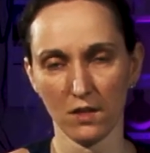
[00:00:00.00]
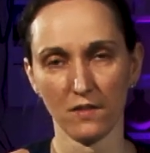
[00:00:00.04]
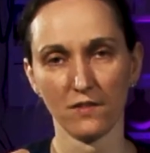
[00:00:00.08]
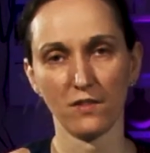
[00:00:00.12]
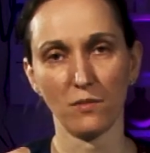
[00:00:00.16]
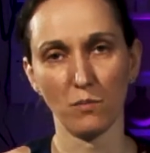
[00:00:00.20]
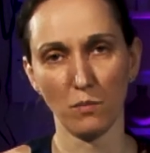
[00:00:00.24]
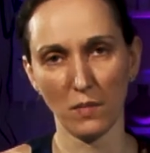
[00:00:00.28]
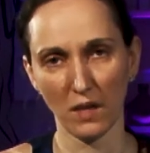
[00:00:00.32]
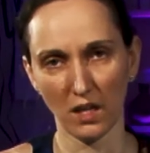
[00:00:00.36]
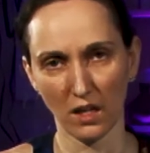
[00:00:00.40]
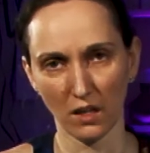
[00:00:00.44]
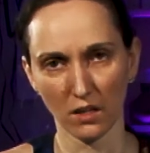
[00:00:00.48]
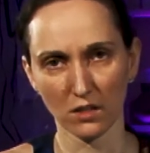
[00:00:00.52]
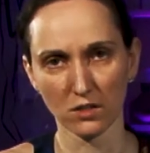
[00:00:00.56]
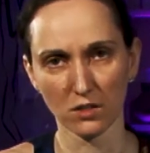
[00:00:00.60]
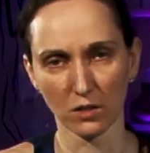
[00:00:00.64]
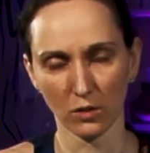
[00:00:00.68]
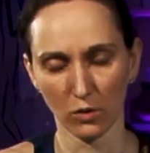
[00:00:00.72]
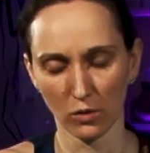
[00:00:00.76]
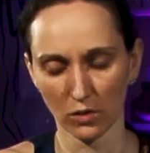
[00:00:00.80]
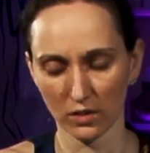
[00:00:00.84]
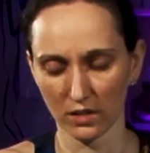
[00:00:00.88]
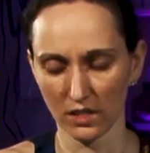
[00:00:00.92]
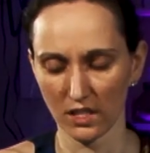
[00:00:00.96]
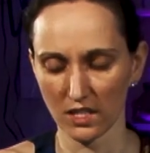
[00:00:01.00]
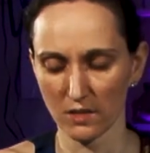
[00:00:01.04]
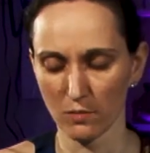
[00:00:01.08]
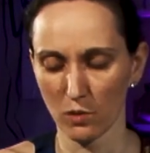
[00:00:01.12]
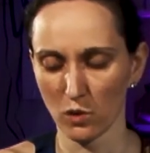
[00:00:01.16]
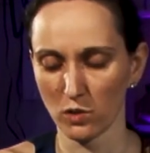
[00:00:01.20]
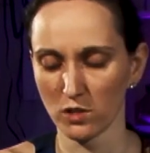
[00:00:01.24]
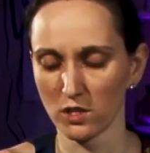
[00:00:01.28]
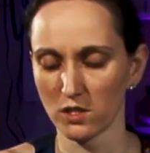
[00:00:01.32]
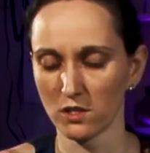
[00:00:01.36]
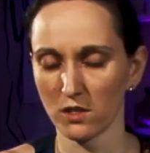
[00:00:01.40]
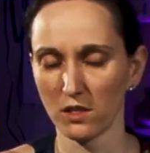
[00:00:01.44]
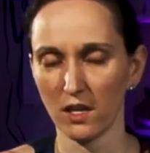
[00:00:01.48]
For me, it's the Loch Ness
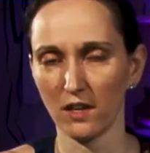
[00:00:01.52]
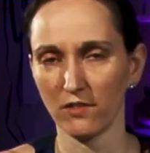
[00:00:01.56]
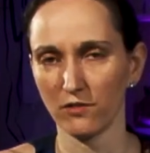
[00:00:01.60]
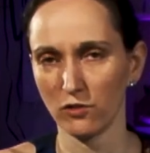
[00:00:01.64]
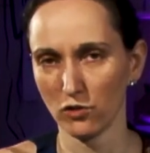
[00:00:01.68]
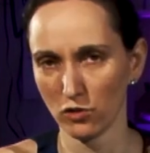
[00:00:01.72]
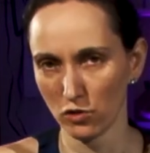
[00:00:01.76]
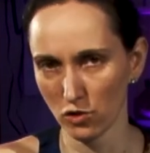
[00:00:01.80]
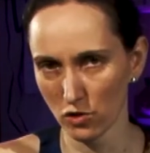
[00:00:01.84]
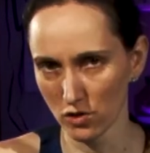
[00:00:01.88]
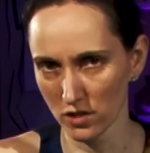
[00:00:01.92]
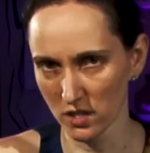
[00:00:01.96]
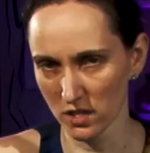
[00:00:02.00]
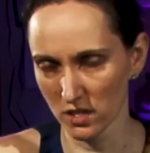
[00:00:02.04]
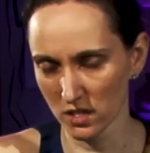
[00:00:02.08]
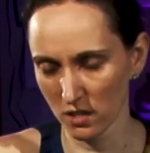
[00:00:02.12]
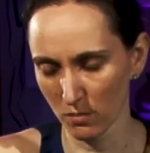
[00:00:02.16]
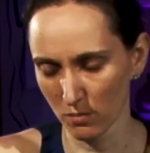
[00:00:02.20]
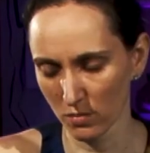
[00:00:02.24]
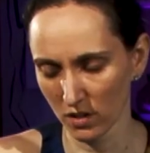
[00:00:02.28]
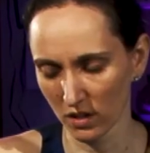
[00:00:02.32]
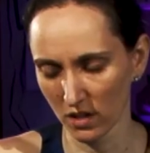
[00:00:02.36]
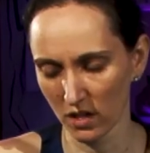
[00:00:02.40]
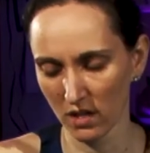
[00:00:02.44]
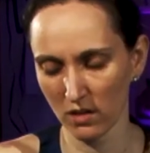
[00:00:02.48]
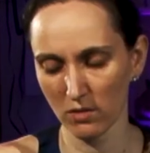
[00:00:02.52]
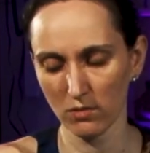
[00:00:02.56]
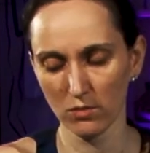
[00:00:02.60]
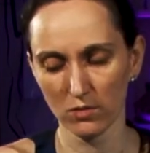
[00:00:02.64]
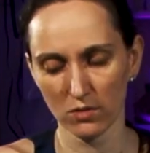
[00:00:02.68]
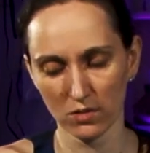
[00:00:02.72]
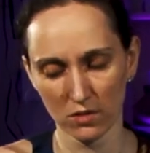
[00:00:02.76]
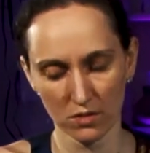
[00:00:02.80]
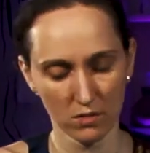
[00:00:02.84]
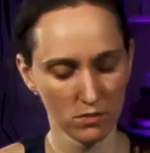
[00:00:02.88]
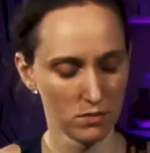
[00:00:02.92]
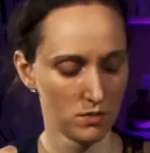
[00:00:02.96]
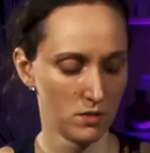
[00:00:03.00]
Monster. If you're using something
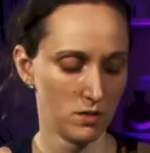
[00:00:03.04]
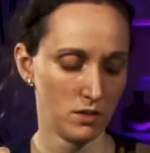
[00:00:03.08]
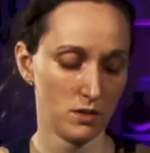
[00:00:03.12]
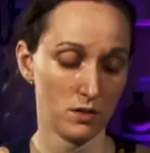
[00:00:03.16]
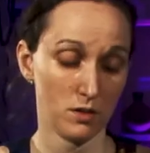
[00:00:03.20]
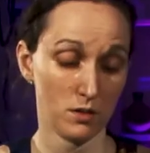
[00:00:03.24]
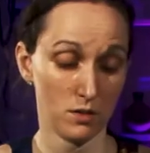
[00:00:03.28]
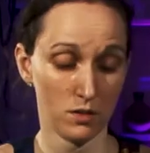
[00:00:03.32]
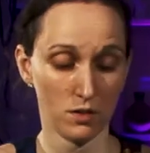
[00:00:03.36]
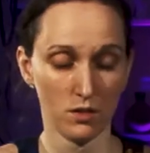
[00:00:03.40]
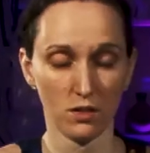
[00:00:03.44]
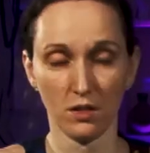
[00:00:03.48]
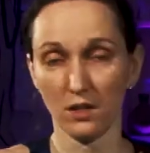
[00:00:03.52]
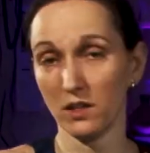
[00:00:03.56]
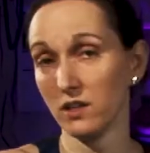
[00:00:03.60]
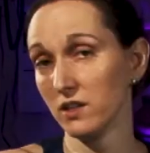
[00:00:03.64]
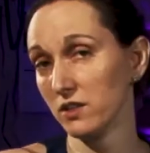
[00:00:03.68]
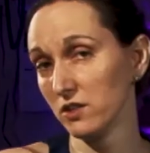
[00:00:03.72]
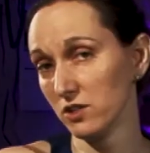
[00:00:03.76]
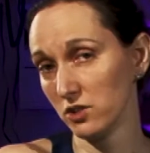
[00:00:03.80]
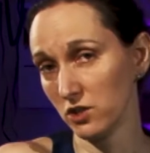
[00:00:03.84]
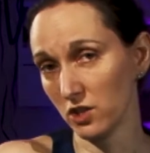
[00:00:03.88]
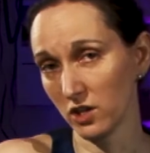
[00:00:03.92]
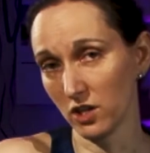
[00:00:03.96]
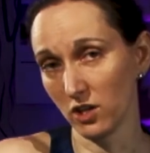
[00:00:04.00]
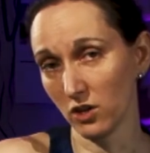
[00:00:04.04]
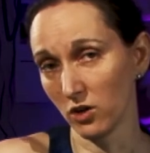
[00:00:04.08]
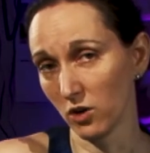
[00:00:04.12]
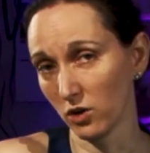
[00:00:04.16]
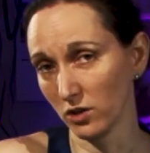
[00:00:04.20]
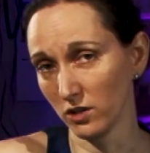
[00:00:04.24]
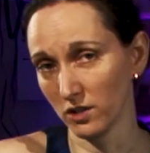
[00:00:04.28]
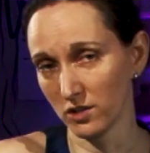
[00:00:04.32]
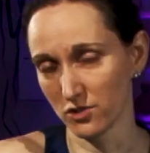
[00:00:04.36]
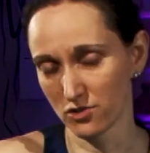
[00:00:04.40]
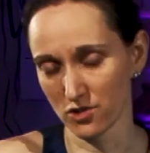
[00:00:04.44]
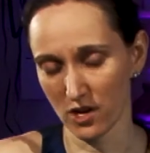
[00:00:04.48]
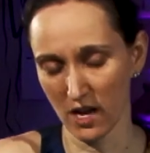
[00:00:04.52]
else, you can
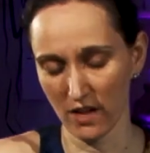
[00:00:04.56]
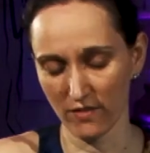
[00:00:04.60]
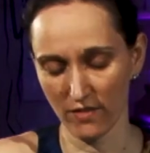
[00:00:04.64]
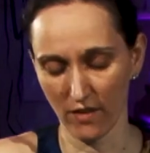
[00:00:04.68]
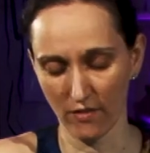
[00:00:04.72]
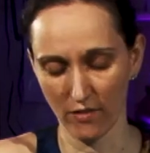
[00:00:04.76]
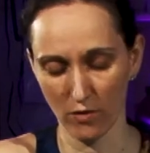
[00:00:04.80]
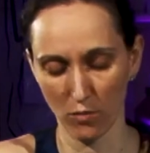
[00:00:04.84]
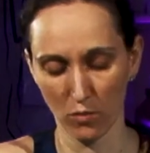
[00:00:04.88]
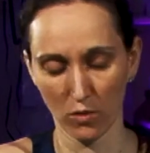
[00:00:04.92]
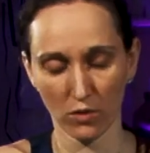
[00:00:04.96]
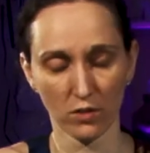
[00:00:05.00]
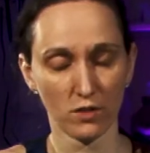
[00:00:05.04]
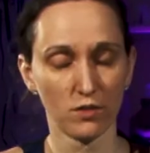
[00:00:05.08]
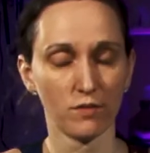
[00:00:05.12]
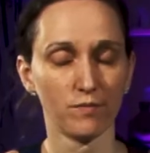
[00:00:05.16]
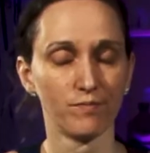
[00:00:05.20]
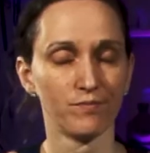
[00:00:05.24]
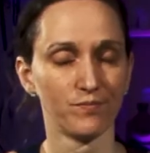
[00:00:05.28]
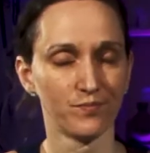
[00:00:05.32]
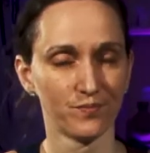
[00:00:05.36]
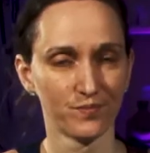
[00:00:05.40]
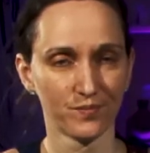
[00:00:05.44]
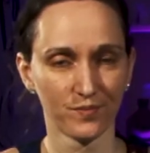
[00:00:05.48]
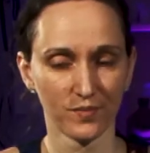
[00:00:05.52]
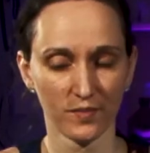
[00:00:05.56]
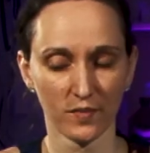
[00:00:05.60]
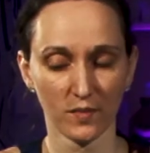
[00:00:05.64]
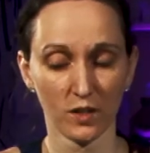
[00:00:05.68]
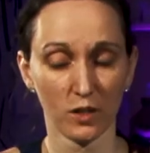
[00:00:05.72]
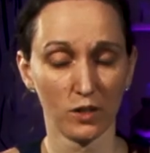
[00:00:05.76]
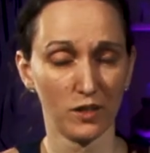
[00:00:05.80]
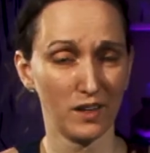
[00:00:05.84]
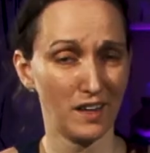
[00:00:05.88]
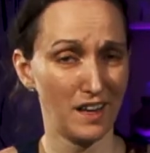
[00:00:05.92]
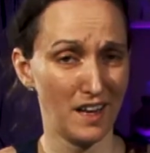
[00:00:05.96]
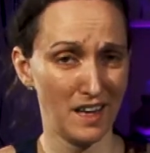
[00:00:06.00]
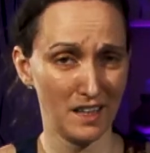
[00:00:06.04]
call it giraffe if you want,
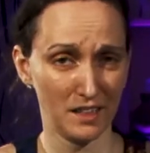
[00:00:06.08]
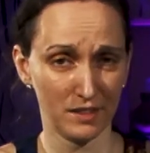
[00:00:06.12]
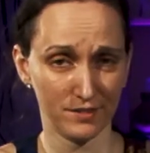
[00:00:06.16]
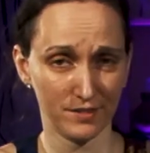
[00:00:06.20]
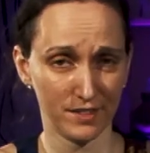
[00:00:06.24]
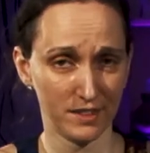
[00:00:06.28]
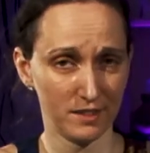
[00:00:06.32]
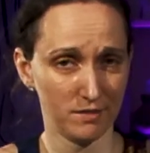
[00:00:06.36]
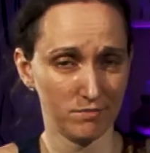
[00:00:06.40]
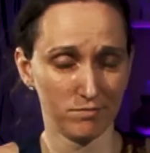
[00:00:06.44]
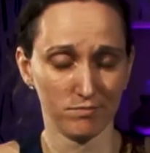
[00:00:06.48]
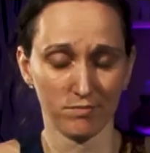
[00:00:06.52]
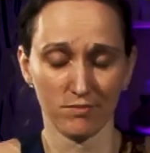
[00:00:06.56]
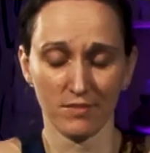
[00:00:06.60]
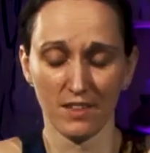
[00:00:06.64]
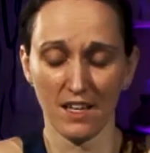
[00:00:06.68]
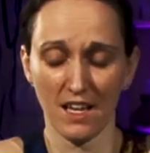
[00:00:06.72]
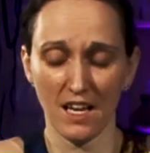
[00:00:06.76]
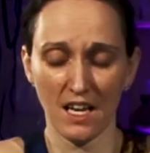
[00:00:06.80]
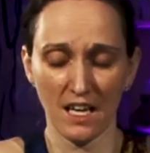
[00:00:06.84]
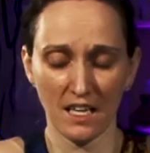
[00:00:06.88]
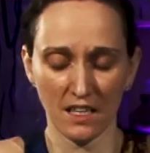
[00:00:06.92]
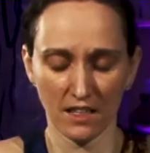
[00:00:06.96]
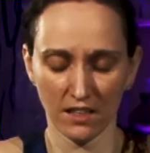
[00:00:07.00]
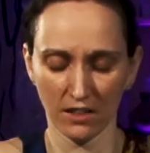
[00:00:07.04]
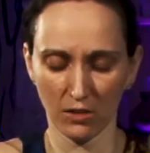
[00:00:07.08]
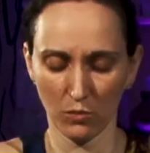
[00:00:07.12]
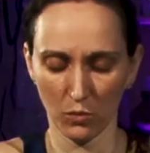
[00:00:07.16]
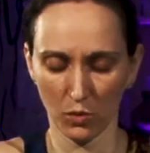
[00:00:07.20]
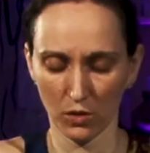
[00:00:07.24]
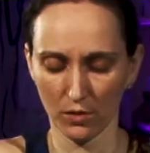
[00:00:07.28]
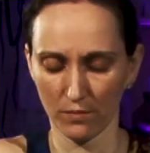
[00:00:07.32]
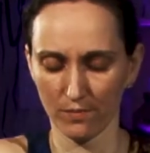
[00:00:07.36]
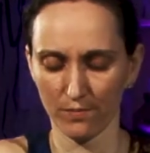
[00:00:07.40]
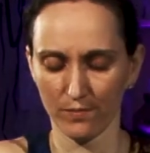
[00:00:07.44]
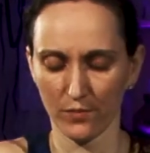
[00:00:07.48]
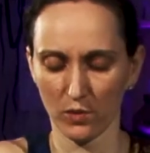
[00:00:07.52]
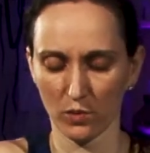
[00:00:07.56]
elephant, anything you
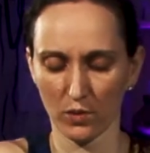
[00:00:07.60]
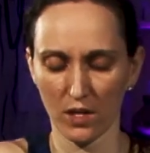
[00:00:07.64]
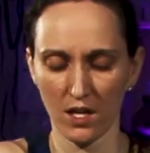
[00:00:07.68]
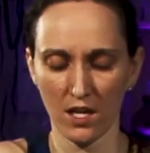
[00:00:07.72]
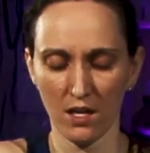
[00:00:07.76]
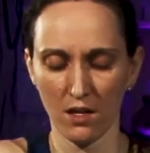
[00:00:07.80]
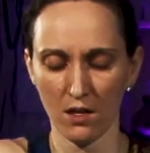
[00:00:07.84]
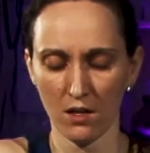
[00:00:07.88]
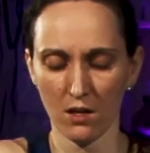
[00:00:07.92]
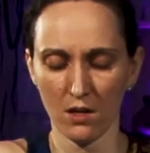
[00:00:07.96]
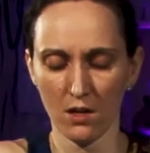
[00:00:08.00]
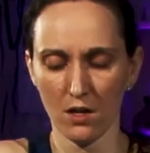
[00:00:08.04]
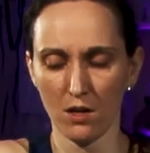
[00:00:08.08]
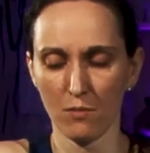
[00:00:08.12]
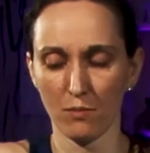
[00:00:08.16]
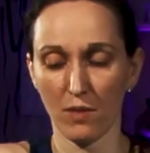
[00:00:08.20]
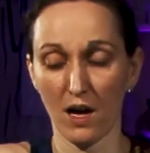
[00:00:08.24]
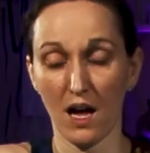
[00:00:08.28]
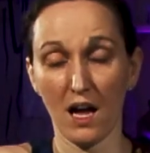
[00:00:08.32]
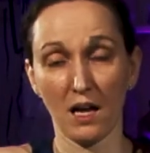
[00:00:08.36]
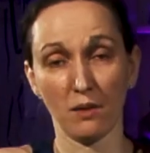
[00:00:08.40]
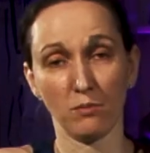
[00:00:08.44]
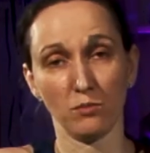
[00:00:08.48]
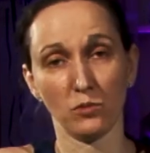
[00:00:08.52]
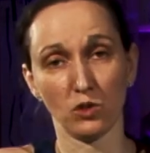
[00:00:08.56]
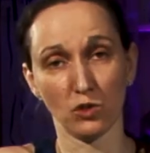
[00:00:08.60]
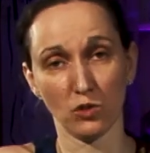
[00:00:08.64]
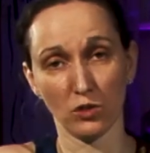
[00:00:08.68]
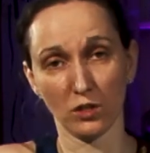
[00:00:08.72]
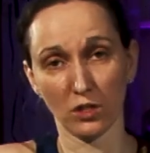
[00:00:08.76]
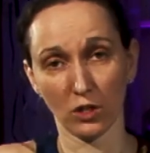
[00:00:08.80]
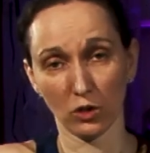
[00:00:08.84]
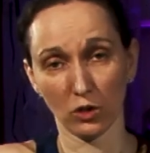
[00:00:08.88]
want, okay? But I'm doing the